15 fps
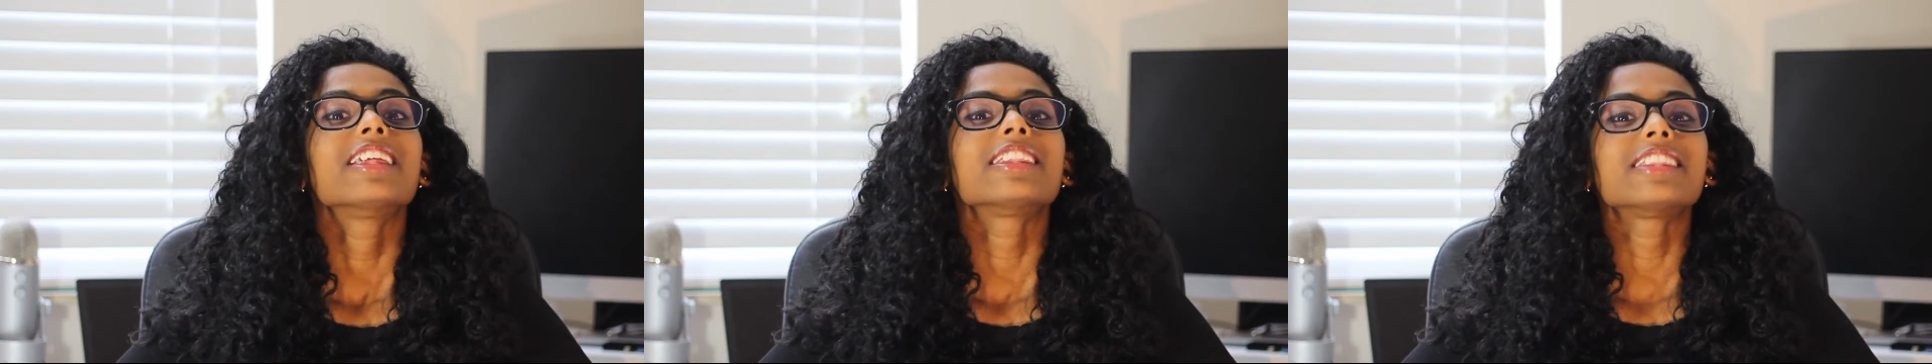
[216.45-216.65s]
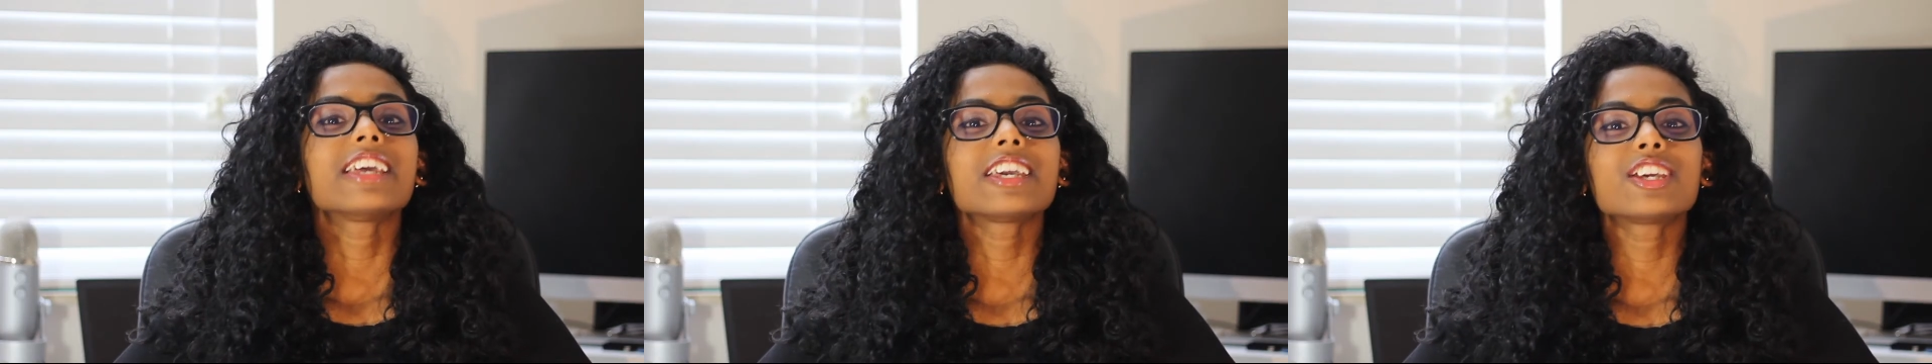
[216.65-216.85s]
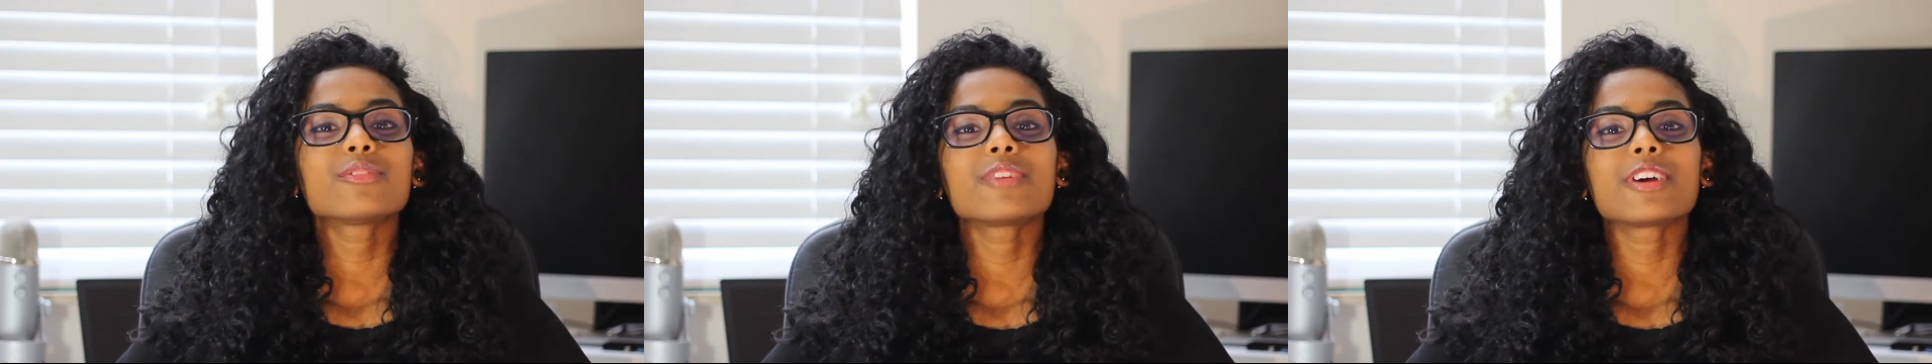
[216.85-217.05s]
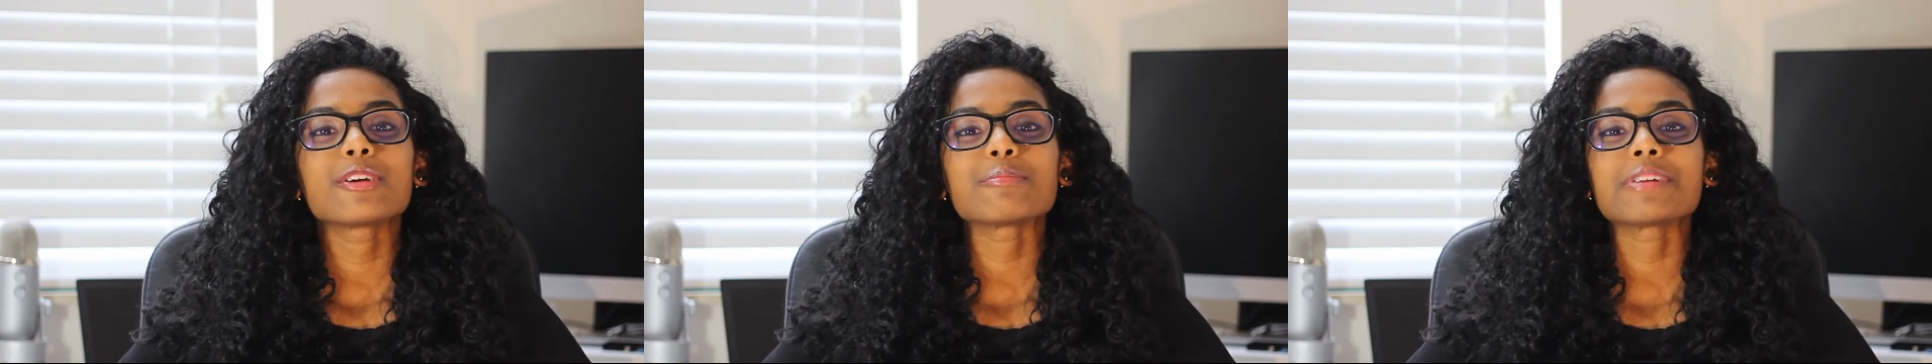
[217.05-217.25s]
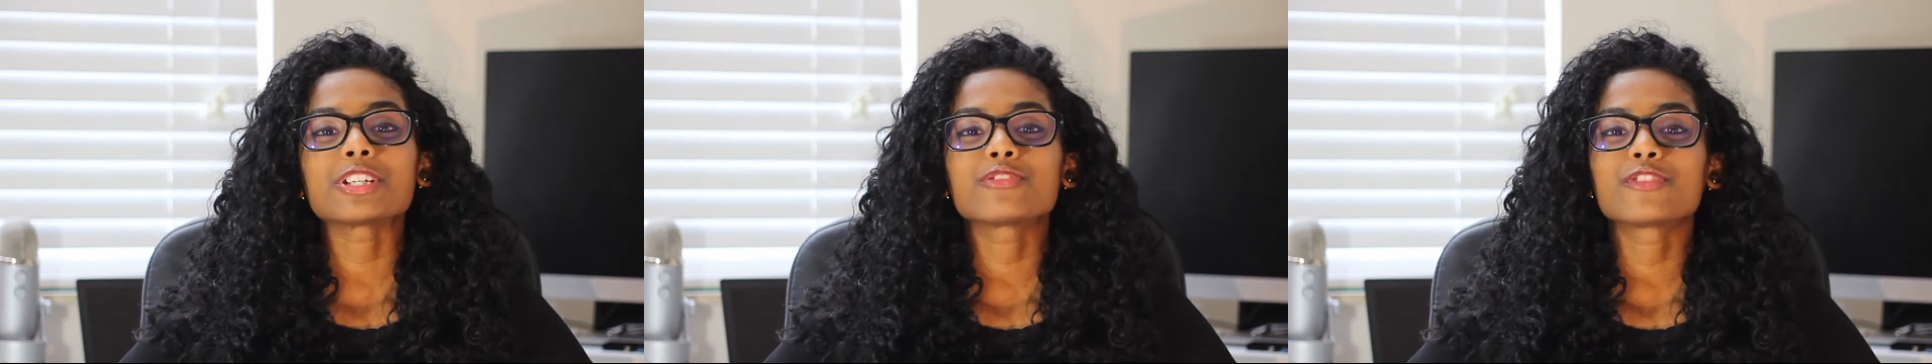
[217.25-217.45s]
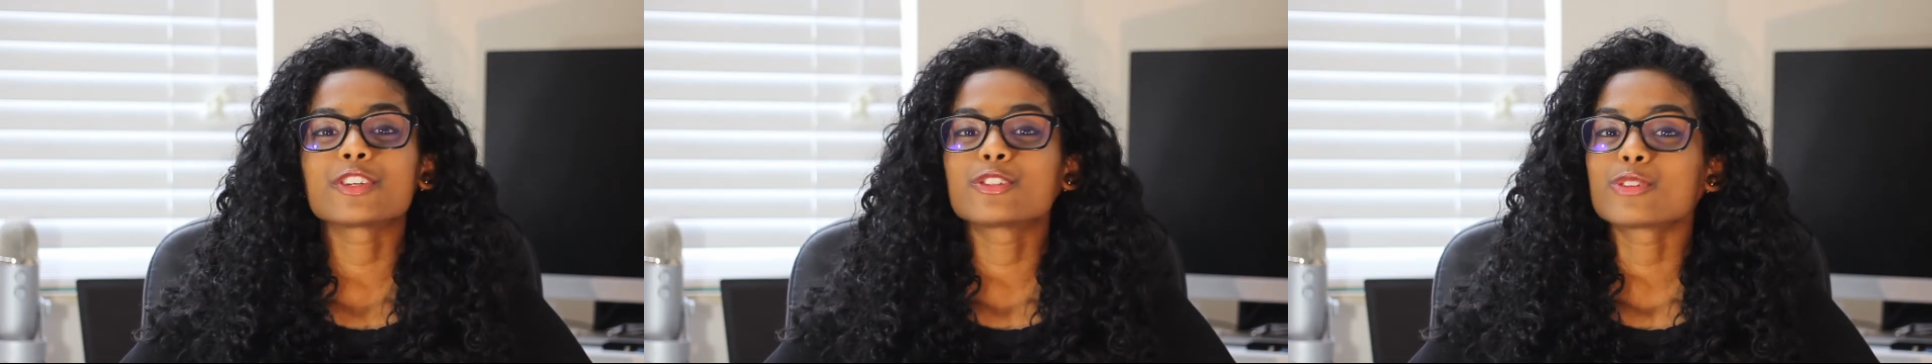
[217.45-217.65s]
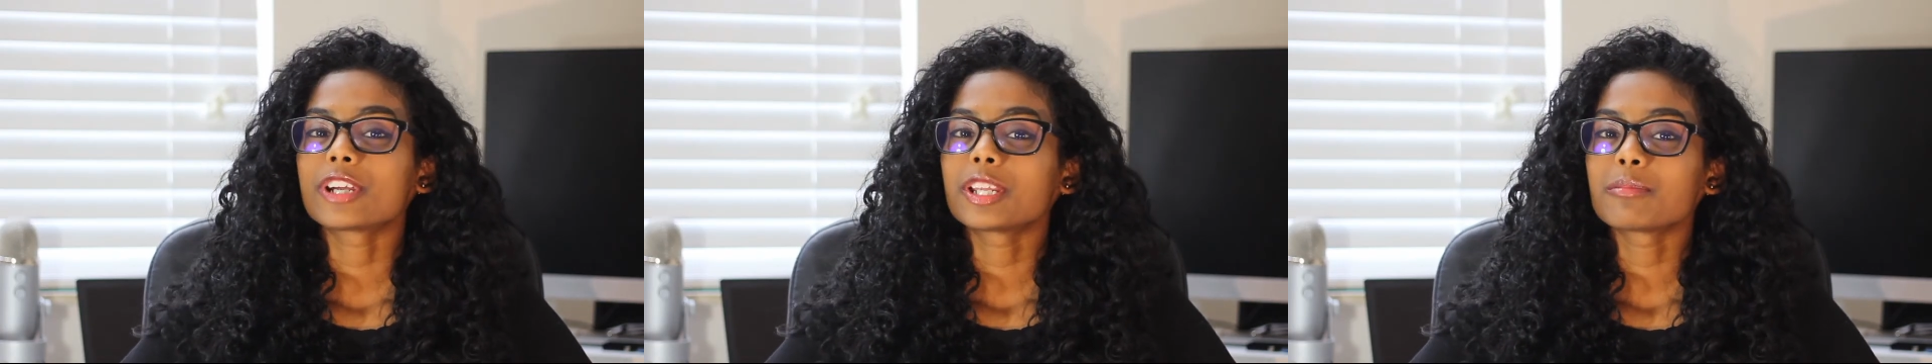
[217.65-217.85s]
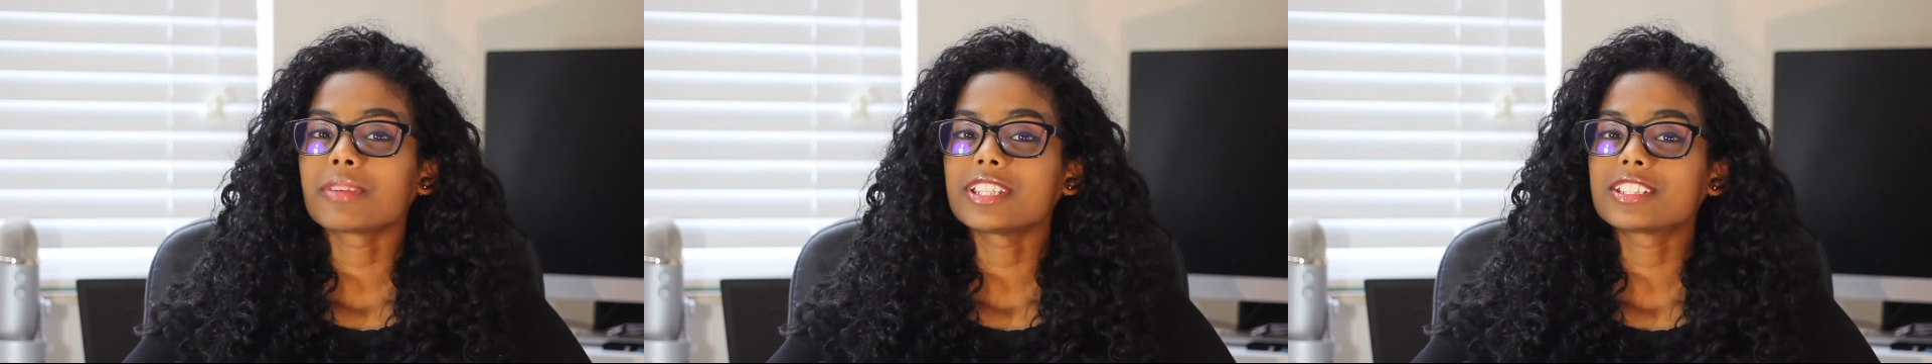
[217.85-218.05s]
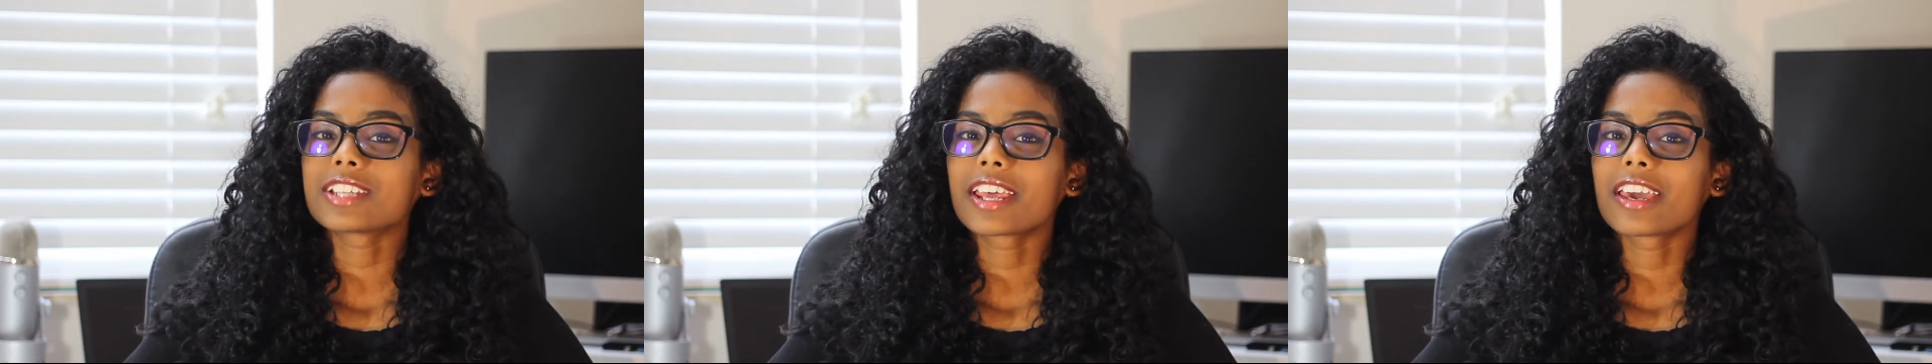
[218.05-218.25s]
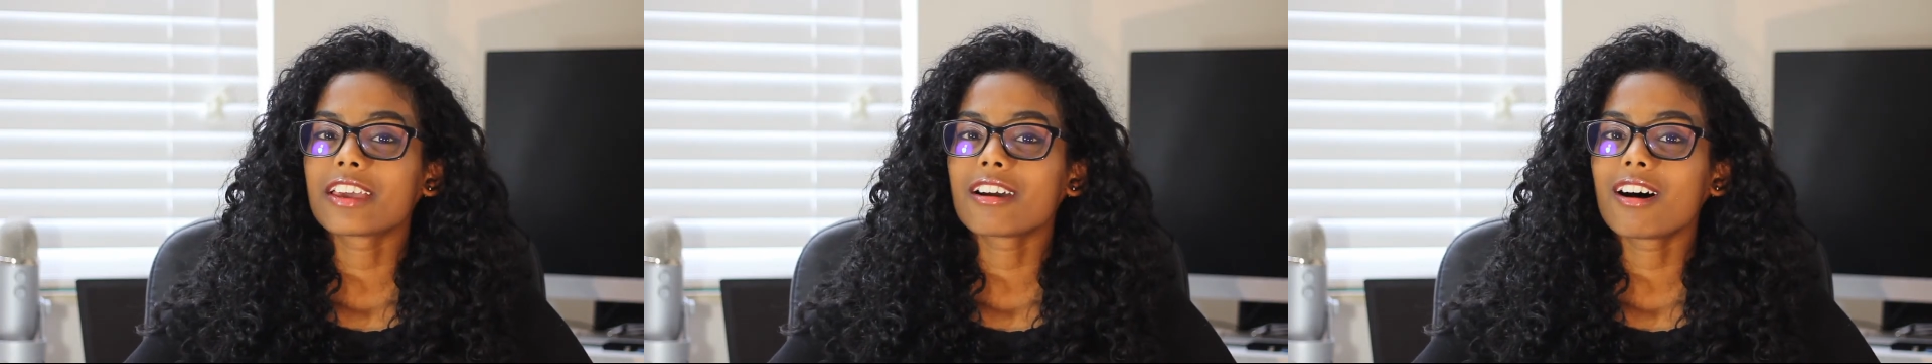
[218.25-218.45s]
Thank you very much for joining me
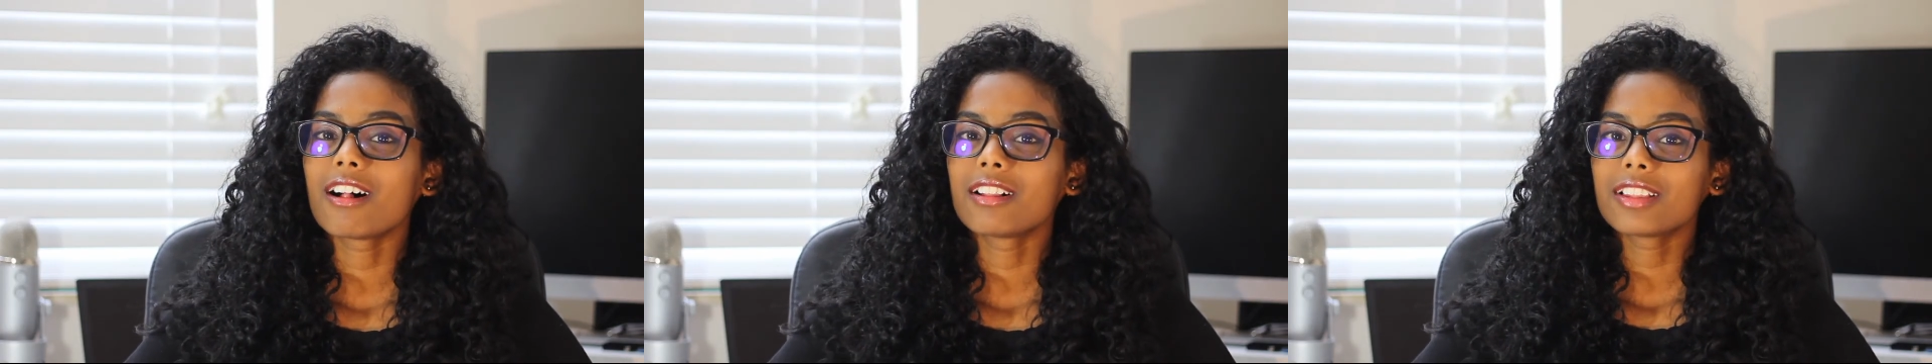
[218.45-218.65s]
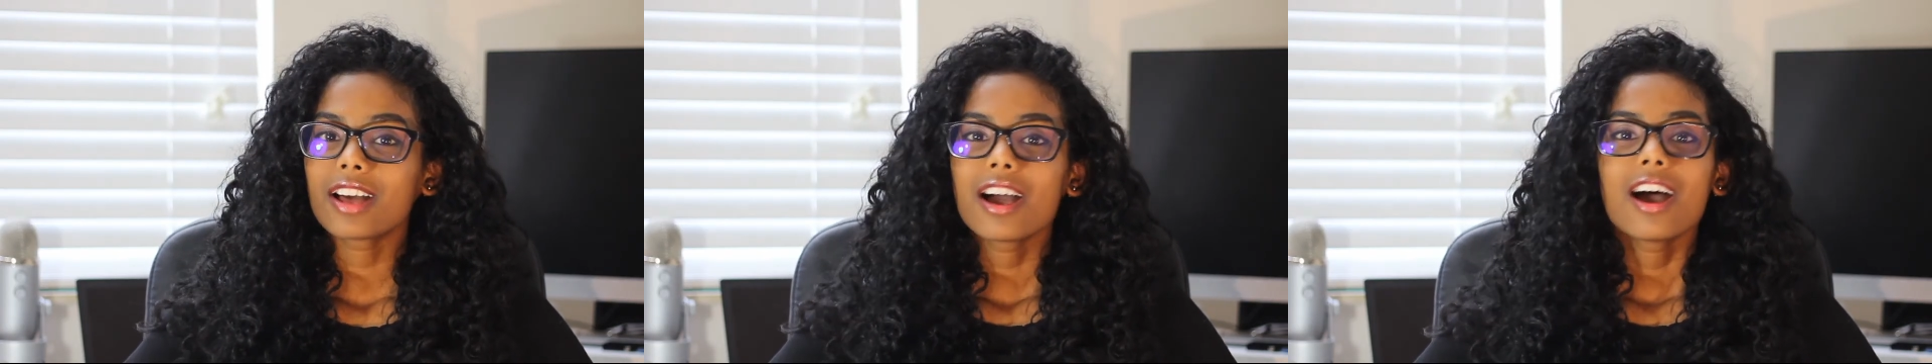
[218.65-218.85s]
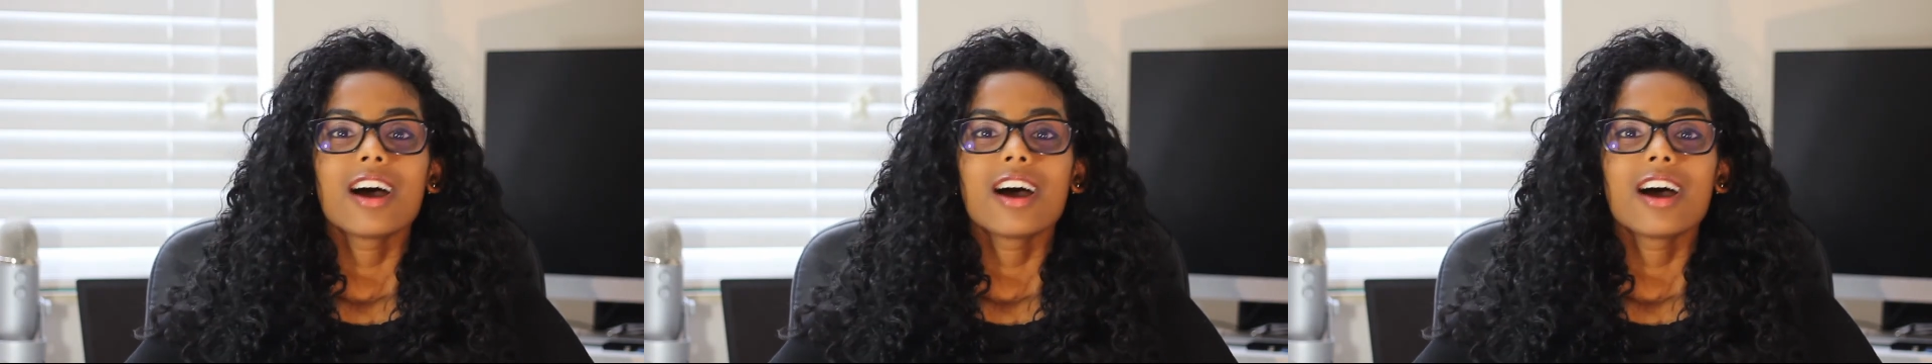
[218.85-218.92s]
today, y'all.